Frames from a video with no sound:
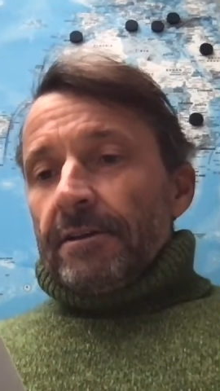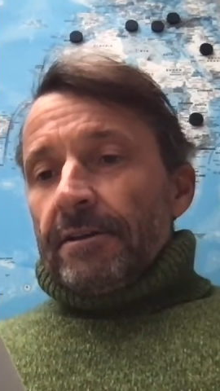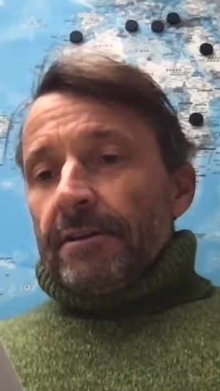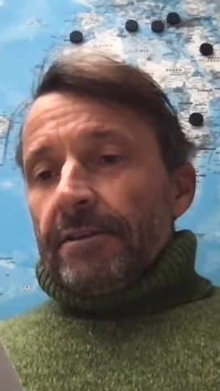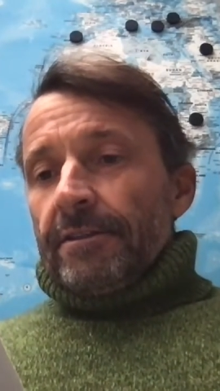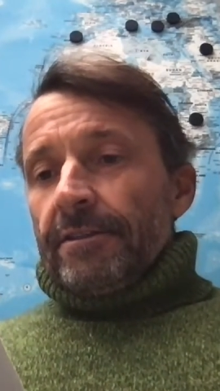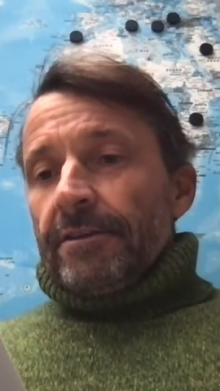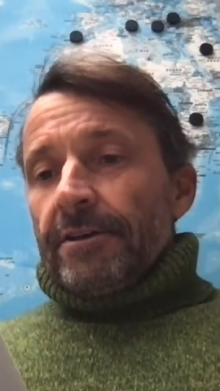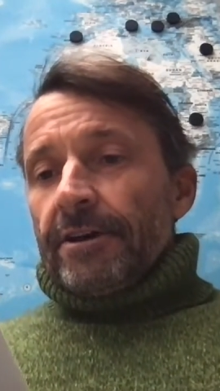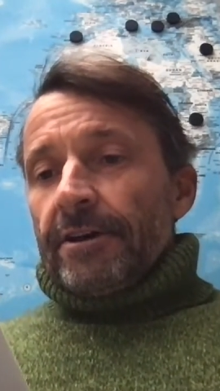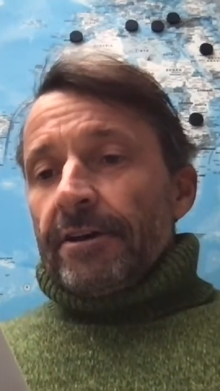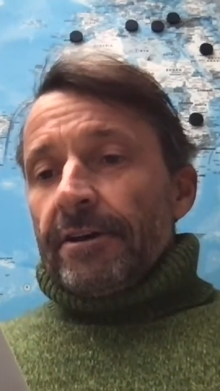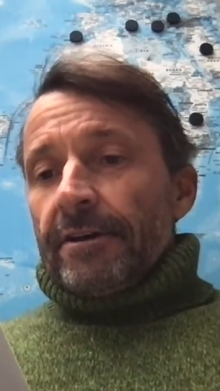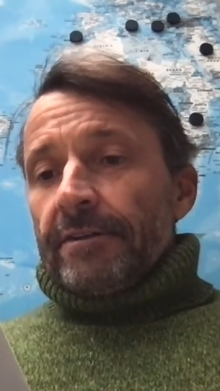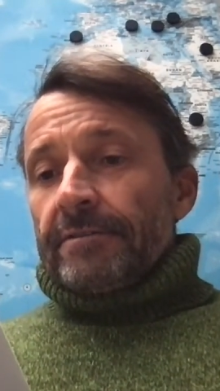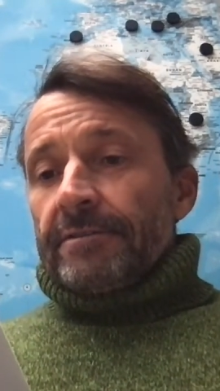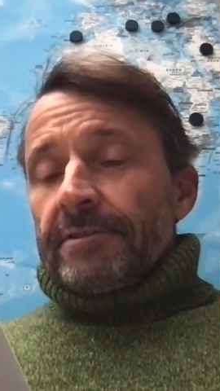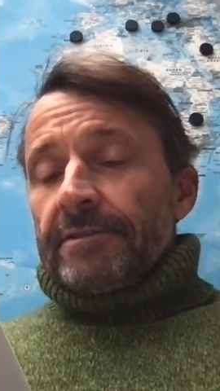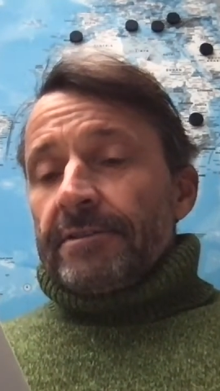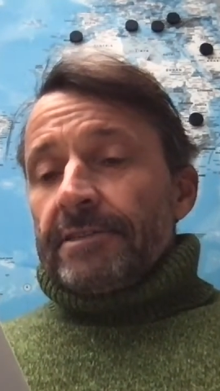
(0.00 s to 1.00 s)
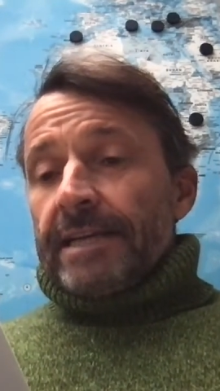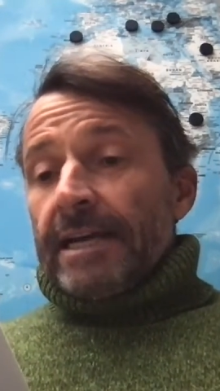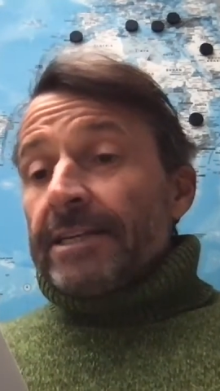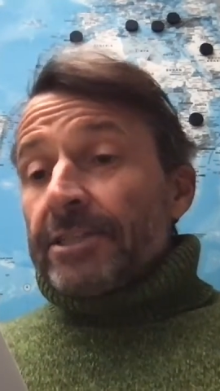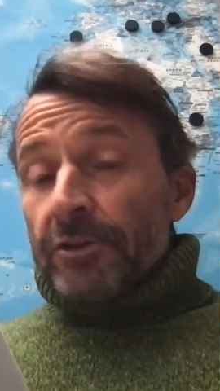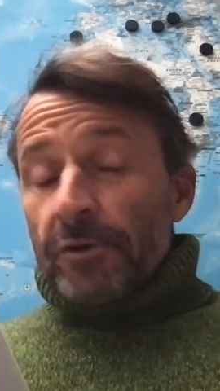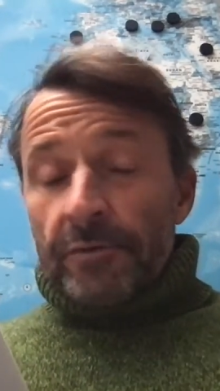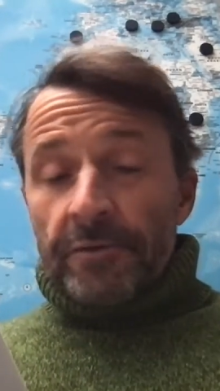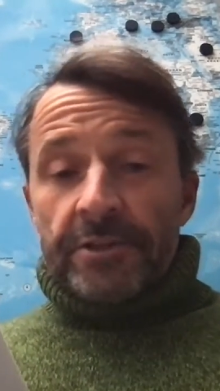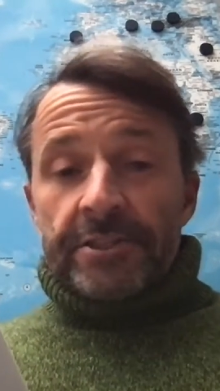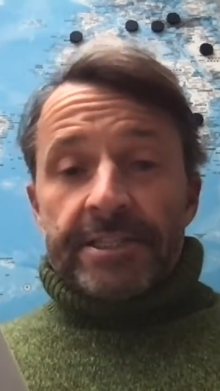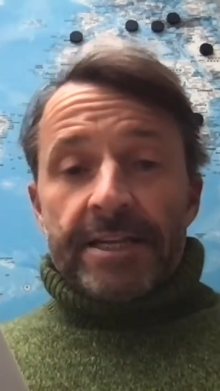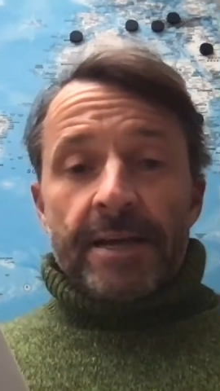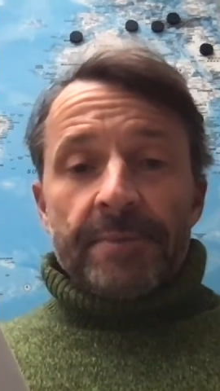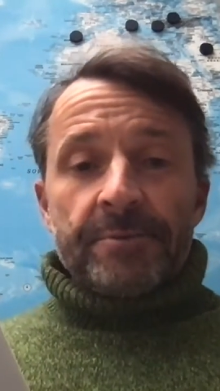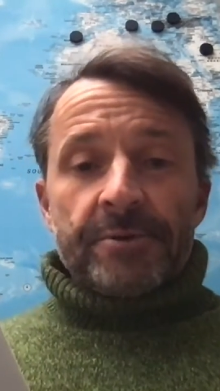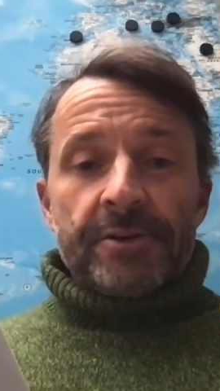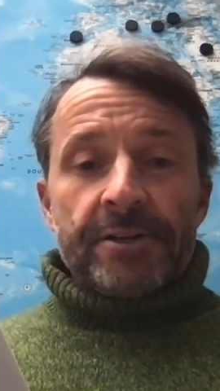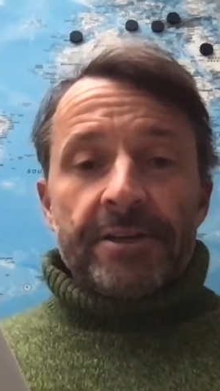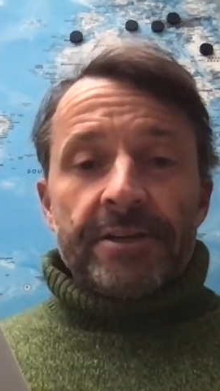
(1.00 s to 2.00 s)
The title of the
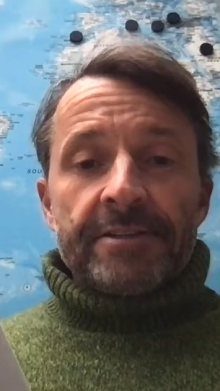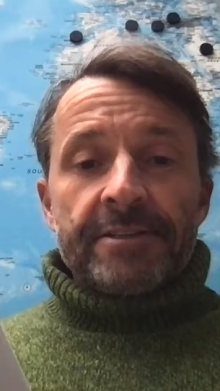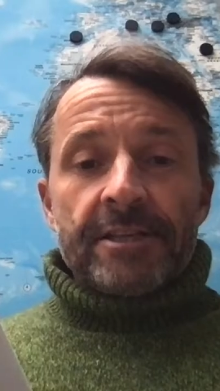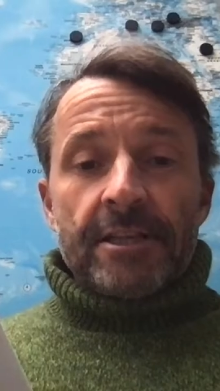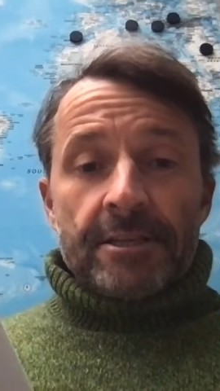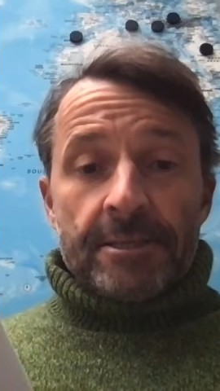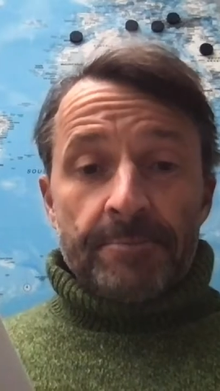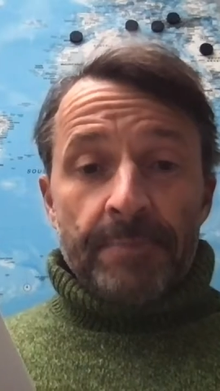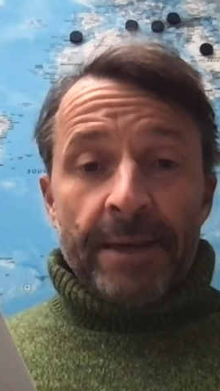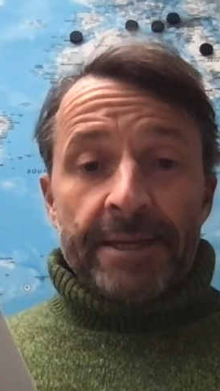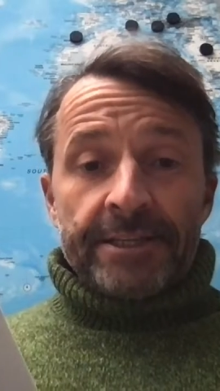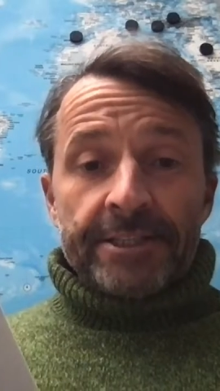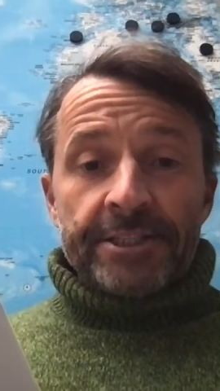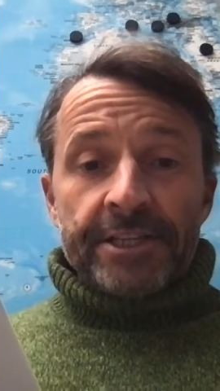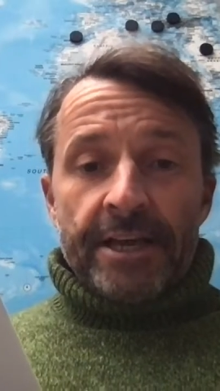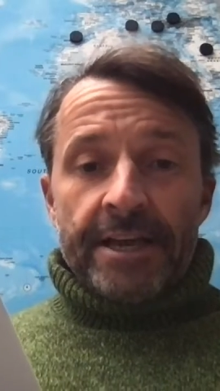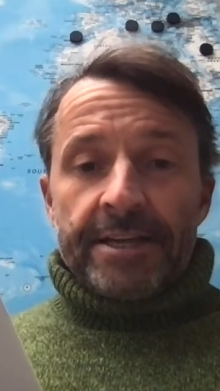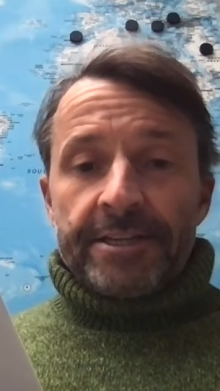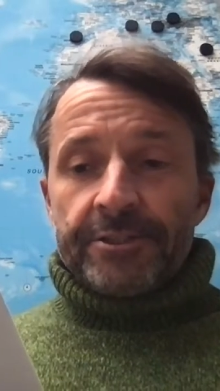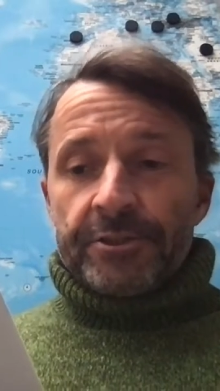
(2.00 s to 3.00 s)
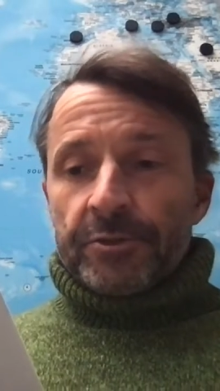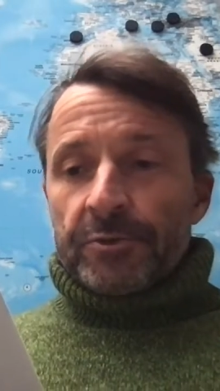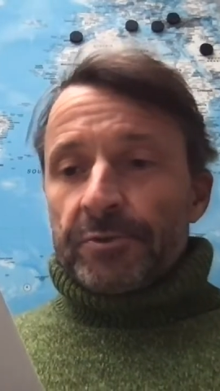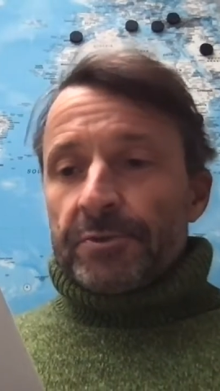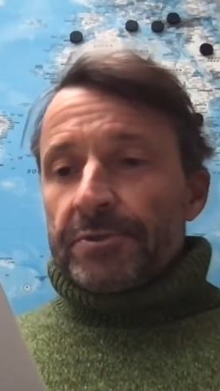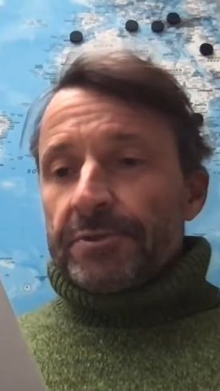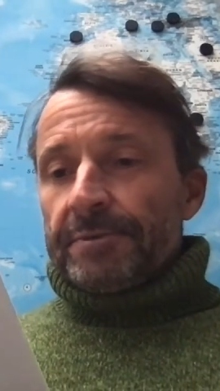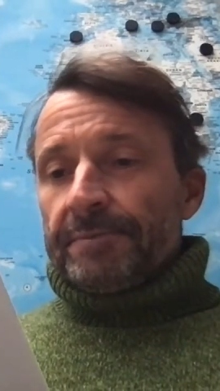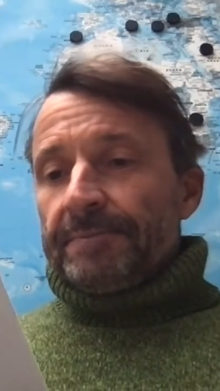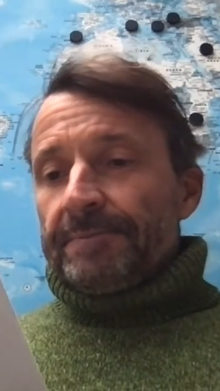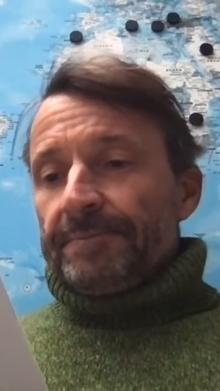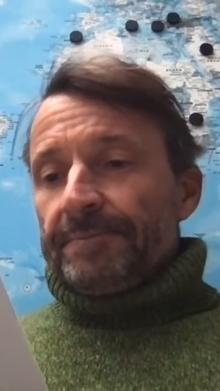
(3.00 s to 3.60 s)
chapter is Spanish Angels.